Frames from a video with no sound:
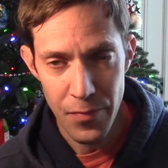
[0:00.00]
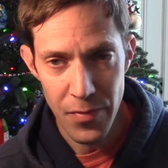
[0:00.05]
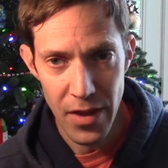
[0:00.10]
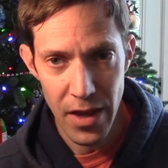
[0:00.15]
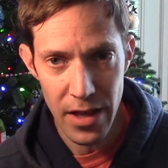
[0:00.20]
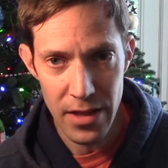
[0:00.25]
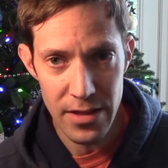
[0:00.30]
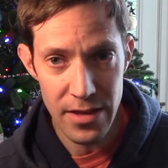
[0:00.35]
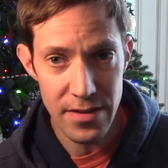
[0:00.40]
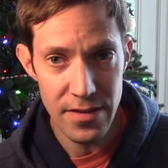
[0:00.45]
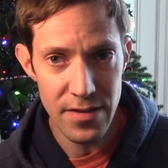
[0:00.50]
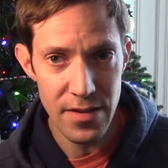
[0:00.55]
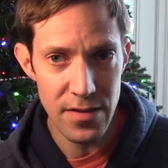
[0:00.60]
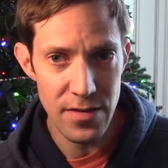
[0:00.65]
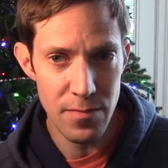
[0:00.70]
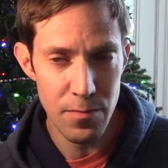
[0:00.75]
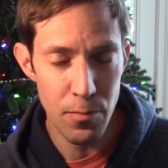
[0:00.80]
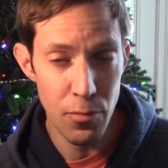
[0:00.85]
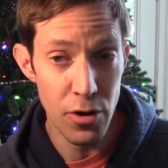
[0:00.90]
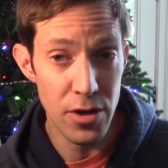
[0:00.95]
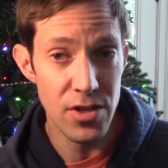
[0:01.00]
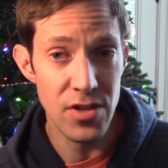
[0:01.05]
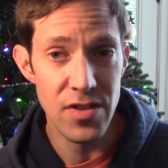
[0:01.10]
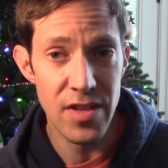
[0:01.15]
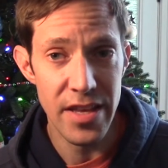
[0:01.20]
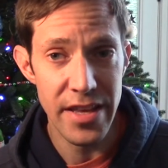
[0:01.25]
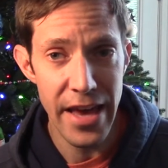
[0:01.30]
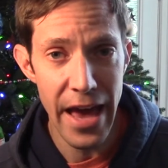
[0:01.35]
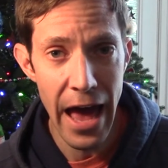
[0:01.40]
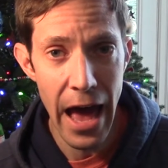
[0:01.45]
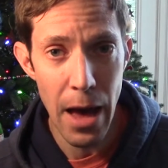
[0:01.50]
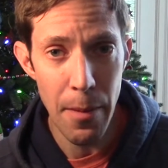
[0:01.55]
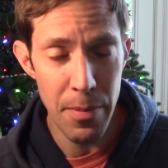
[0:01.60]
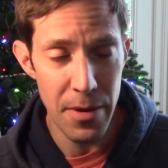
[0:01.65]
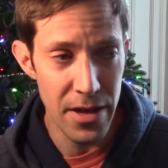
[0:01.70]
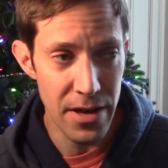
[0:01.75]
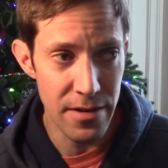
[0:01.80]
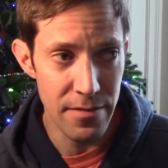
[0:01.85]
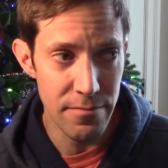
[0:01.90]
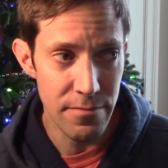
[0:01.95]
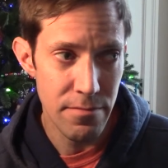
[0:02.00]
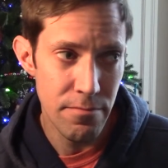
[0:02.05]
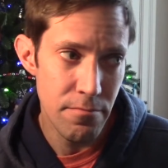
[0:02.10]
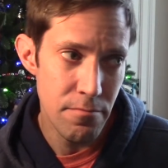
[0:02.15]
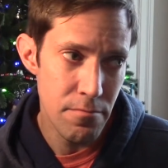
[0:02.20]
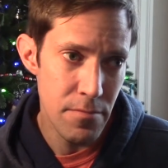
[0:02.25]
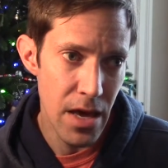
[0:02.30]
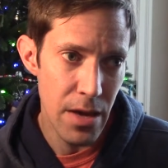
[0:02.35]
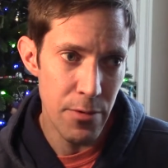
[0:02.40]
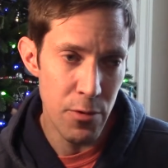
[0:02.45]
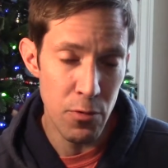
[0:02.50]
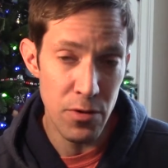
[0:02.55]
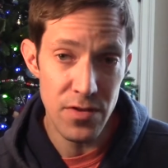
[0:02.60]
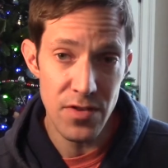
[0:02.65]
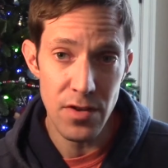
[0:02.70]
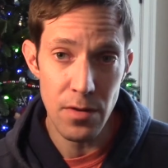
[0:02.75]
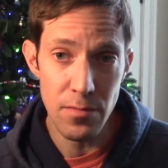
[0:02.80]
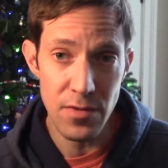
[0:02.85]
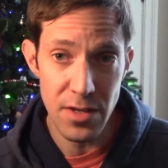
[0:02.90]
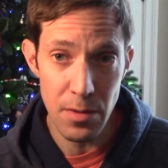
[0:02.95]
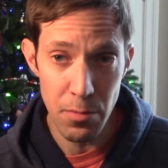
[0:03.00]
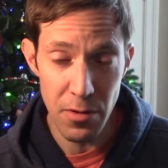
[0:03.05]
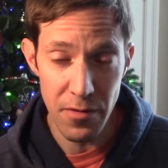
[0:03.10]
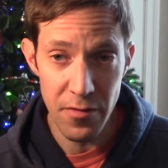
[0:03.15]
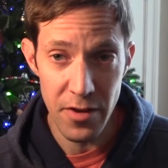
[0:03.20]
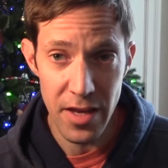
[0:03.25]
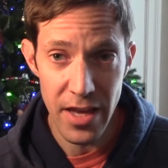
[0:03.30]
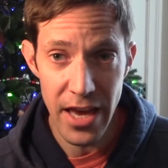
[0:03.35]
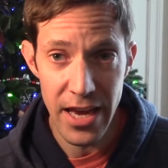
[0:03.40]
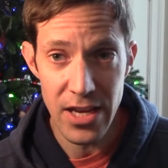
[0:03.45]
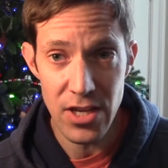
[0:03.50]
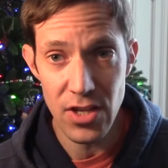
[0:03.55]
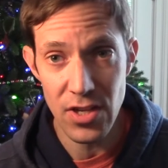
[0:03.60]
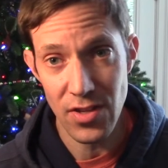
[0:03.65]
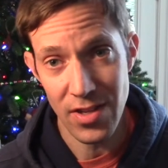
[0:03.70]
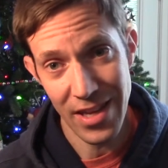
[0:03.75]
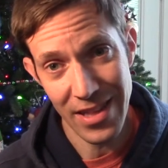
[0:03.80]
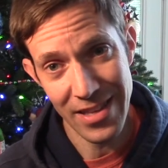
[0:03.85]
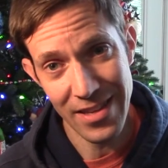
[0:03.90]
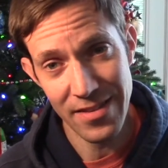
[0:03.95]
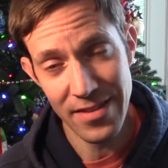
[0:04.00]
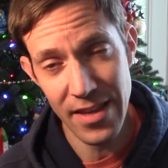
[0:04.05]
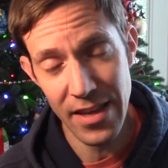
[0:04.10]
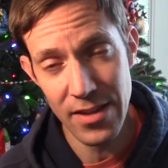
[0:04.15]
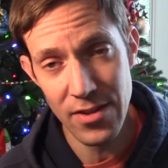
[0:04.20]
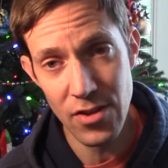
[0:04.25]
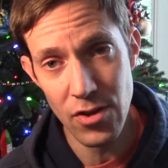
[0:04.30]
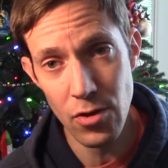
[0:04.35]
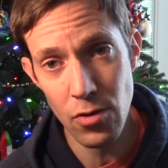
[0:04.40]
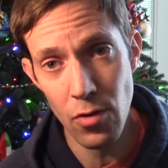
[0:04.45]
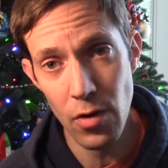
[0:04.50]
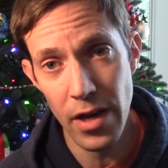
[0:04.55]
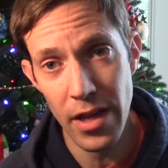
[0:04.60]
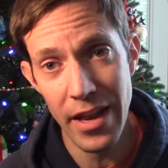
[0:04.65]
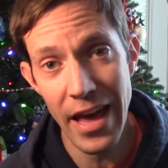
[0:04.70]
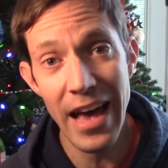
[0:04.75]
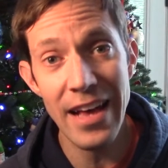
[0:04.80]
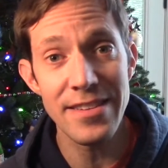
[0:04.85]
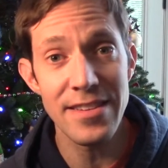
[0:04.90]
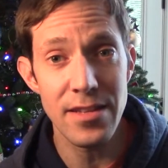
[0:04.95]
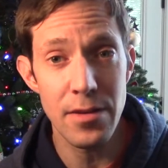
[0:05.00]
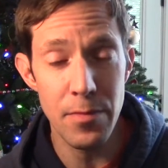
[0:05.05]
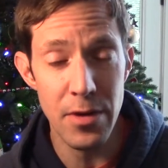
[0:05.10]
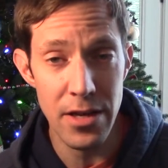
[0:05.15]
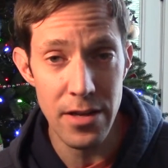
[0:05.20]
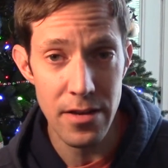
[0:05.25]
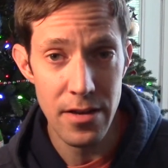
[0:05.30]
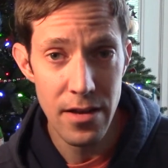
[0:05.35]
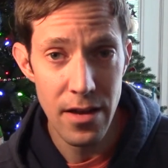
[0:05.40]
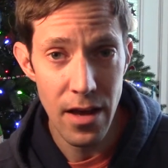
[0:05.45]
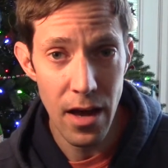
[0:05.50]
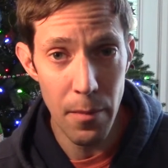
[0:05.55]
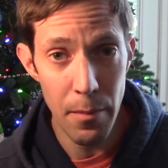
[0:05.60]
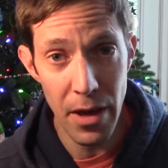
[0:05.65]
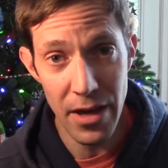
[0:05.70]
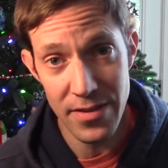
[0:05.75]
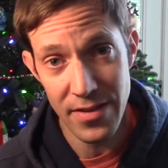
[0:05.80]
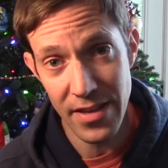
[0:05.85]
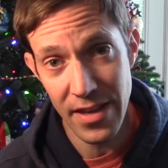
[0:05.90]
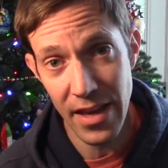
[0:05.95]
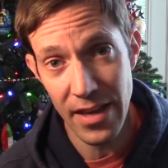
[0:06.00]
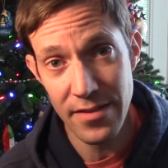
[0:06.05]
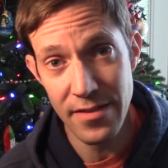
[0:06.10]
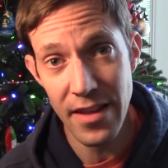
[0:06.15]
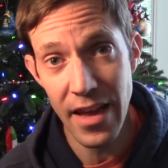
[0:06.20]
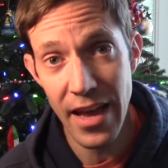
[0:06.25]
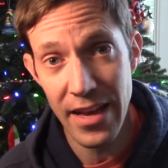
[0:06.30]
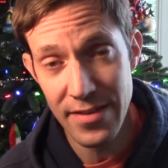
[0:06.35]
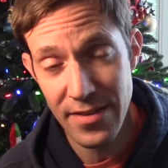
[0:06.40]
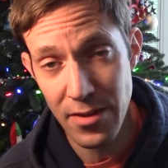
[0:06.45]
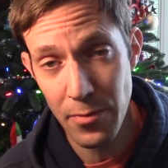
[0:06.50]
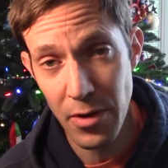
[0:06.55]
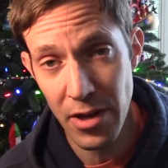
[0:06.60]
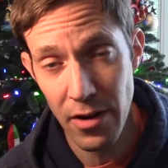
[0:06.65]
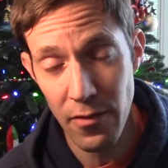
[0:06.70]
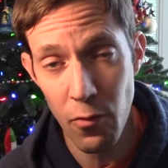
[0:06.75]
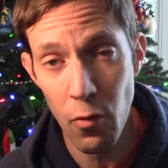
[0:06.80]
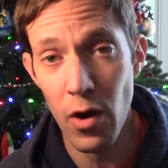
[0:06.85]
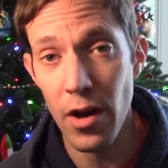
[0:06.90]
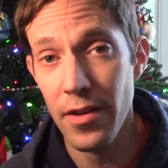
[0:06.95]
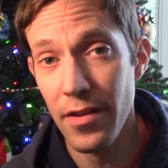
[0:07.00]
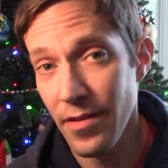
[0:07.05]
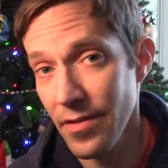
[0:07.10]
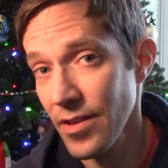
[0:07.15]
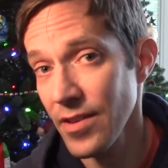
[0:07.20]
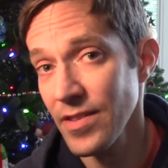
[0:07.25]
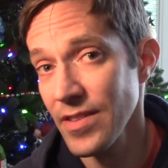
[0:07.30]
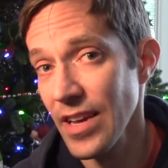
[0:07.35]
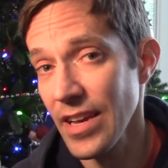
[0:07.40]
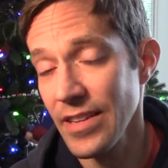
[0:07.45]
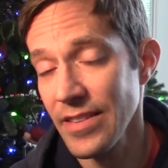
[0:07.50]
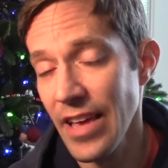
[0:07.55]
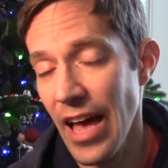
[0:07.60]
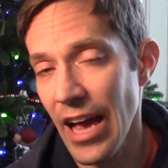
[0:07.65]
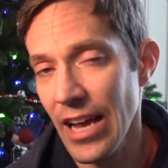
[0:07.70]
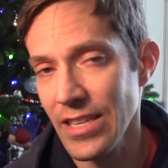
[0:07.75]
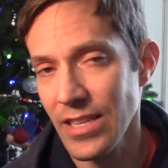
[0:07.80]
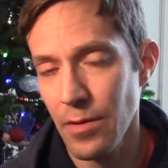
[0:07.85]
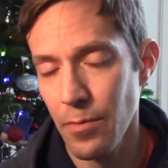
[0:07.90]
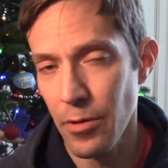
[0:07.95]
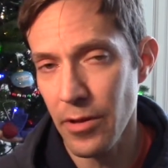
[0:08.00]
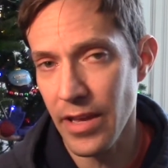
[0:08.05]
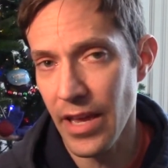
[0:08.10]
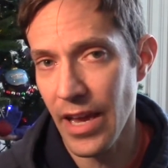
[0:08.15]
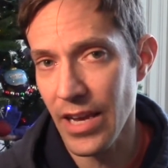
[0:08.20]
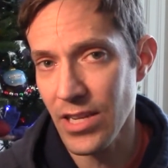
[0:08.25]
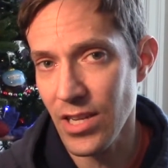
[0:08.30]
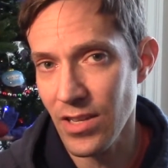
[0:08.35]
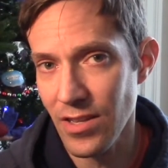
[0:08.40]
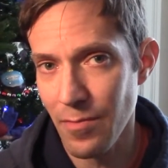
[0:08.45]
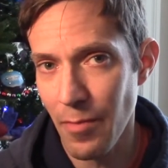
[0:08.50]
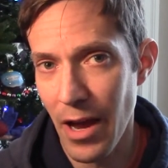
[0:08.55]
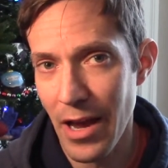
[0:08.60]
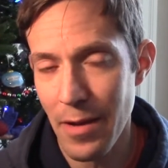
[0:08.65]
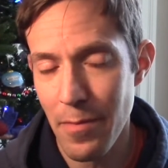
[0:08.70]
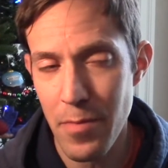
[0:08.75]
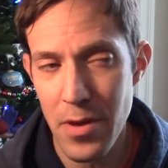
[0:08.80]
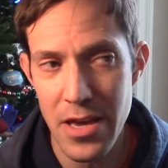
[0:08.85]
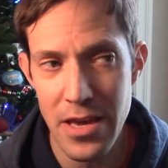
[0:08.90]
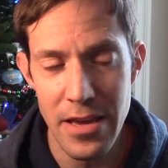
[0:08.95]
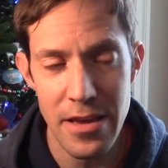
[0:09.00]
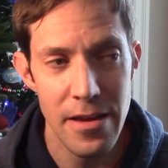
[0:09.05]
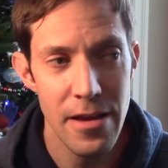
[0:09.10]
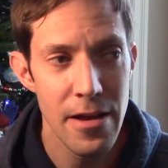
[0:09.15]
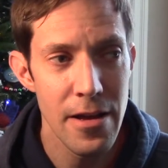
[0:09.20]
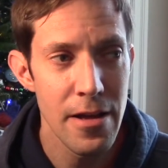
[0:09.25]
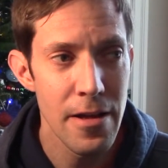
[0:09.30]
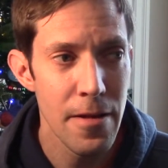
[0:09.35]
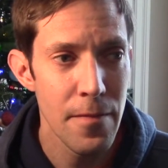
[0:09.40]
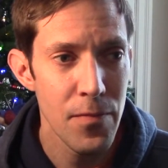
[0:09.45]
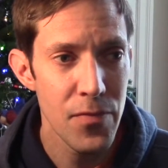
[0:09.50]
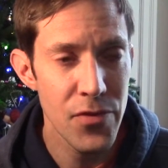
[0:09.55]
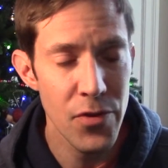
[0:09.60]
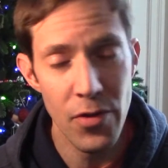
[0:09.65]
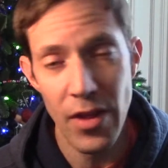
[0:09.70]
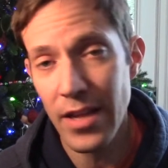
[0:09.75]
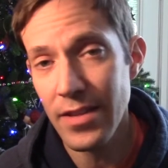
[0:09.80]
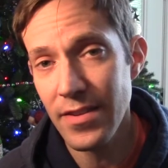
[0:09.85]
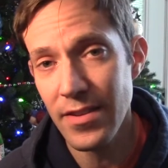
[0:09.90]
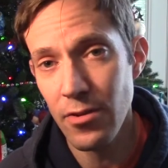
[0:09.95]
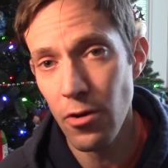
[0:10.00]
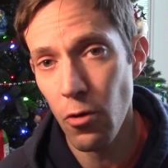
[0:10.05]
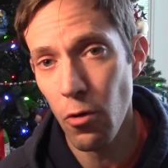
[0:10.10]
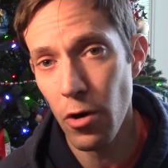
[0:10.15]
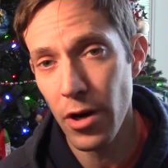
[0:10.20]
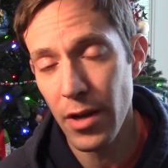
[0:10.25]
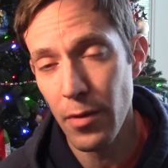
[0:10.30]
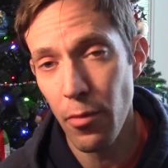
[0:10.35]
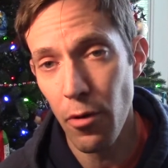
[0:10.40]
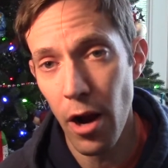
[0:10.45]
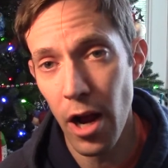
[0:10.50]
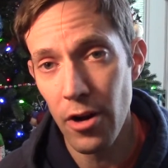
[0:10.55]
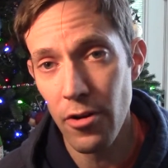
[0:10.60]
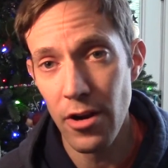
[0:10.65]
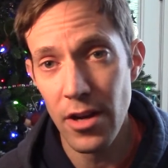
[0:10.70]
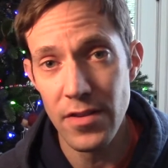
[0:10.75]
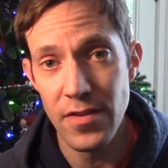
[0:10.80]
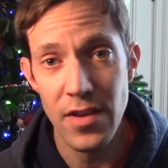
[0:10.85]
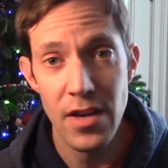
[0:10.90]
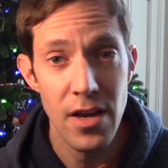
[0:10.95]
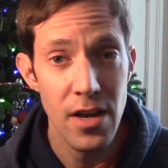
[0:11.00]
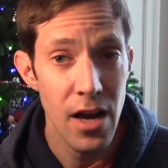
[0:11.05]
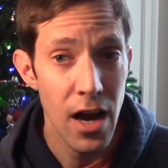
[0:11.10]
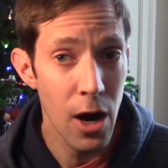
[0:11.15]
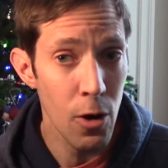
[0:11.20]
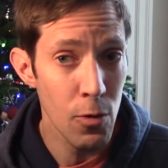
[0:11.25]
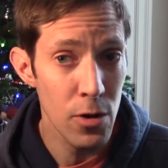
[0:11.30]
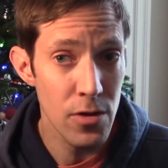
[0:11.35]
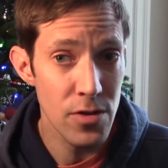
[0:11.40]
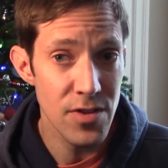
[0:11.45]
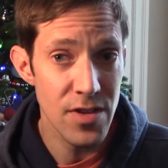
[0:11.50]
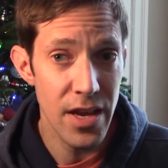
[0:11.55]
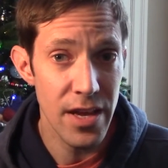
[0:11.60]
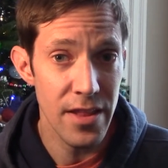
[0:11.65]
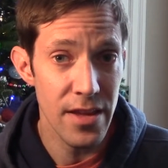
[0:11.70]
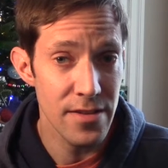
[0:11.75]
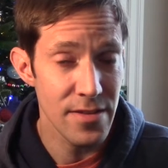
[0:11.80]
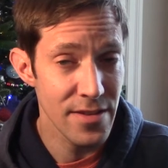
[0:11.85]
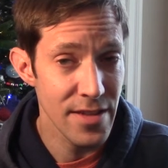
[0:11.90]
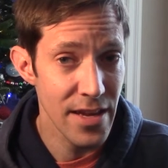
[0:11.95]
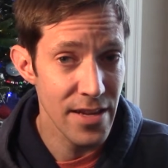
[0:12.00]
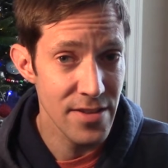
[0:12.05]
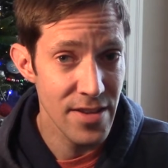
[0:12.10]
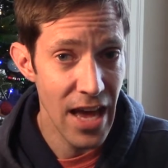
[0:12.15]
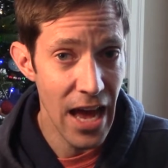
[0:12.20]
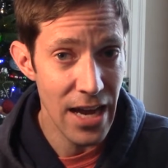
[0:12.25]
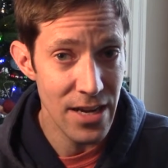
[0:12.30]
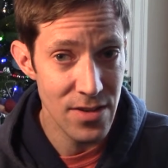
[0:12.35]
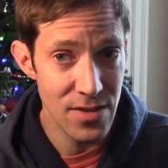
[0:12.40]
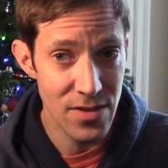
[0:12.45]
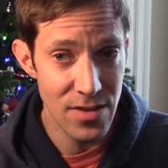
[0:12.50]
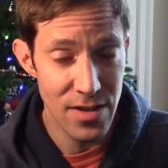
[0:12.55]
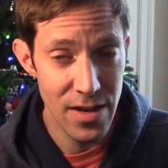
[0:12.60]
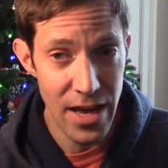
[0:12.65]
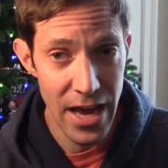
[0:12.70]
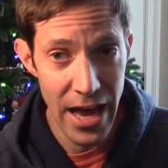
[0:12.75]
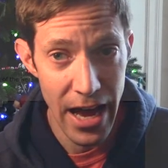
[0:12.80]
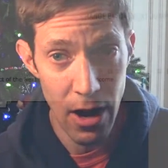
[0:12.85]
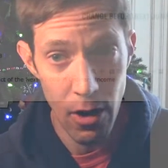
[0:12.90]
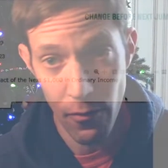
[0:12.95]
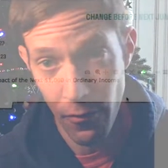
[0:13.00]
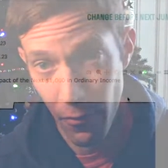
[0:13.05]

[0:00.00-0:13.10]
at least is bridges the gap and maybe with some simplifications at least gets you an estimate a best guess estimate of what the state tax implications might be so that's still work in progress i will say that state taxes now